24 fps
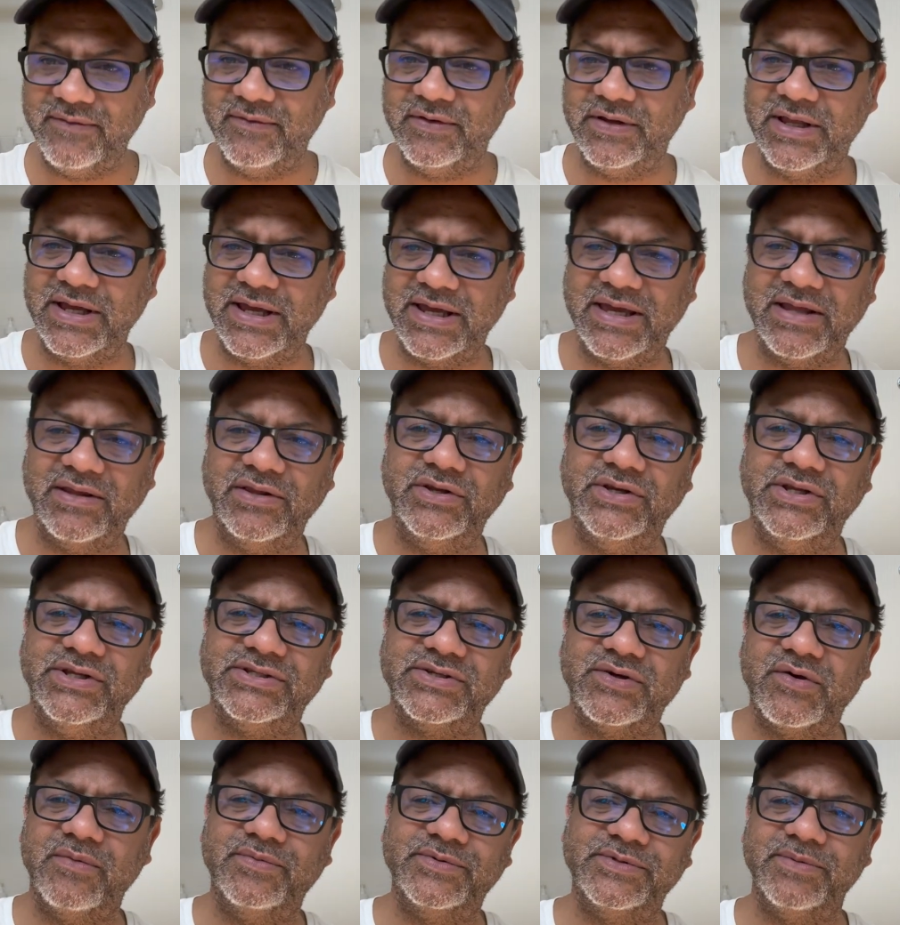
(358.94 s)
a link in the
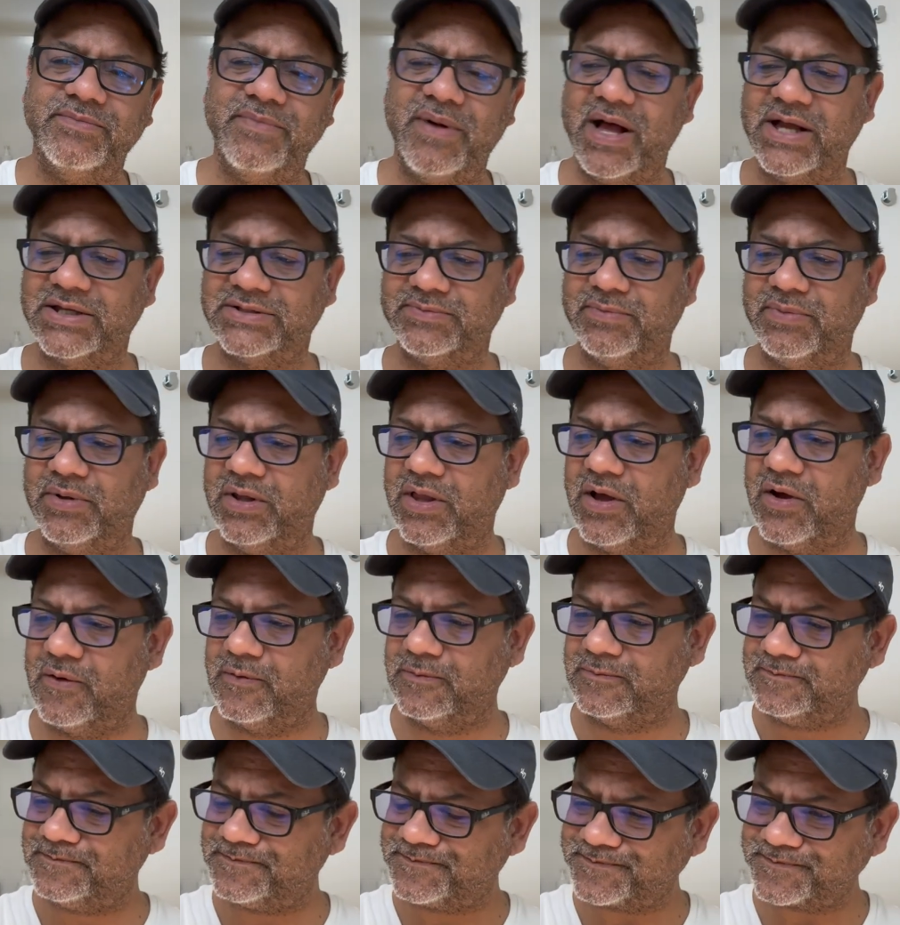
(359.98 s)
description box
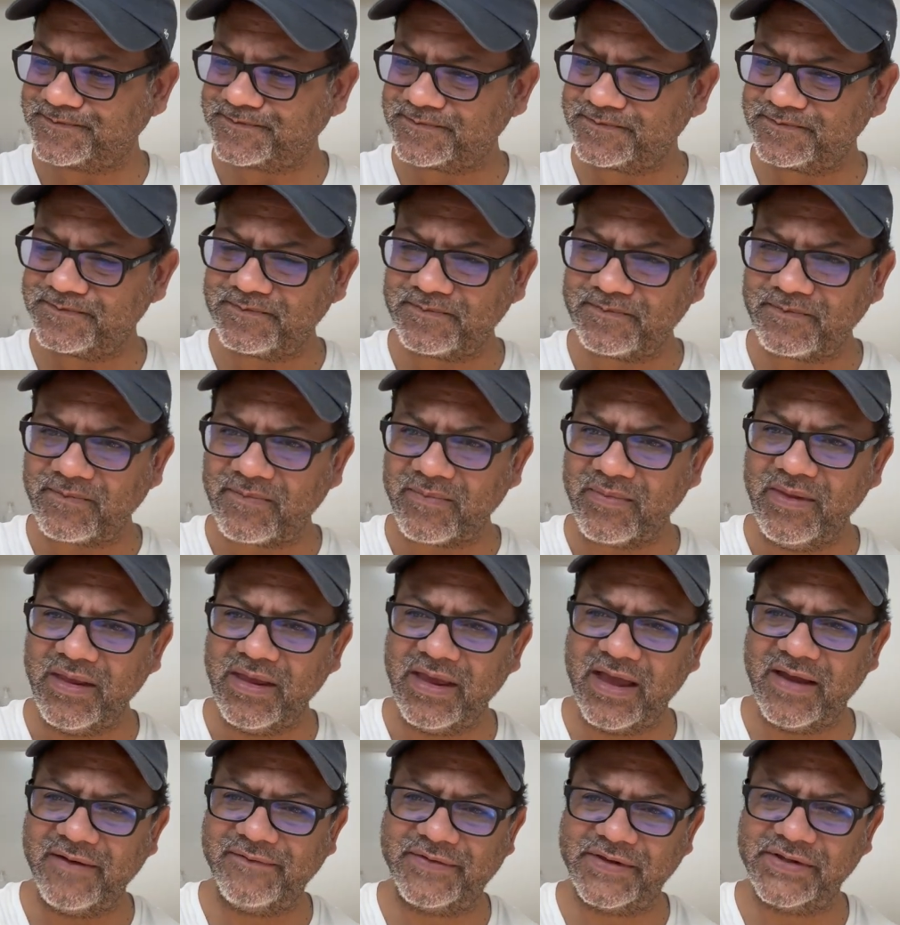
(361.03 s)
below
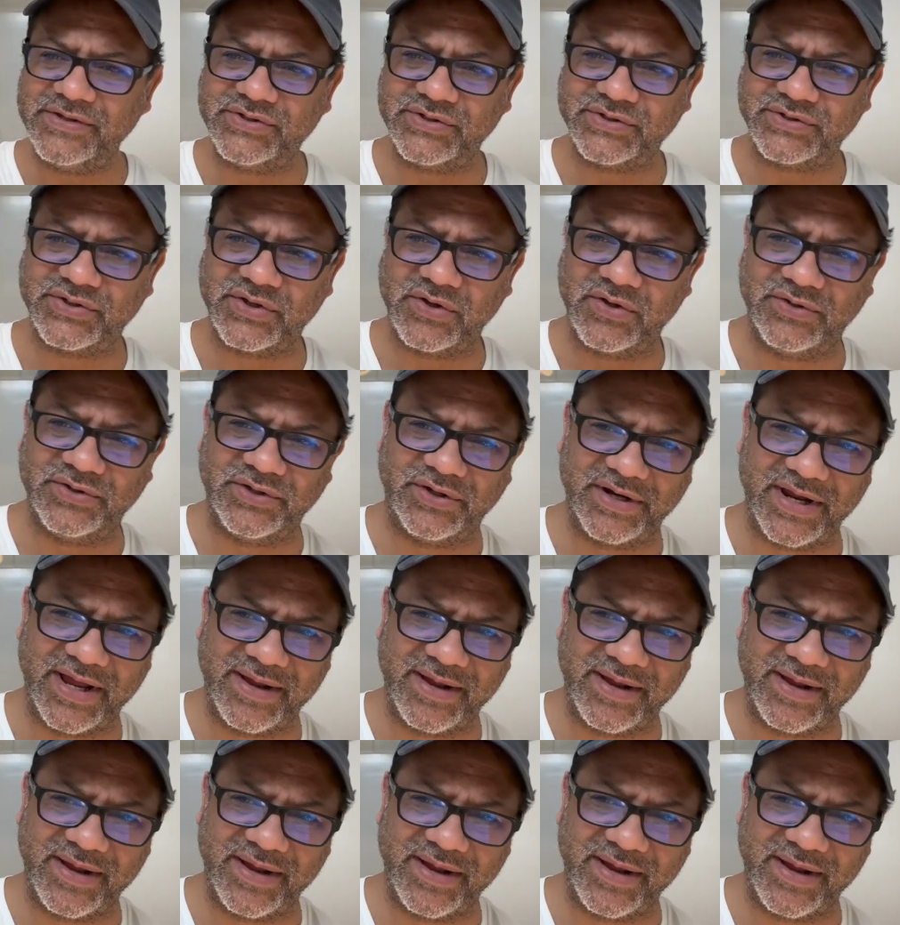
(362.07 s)
if these are sold on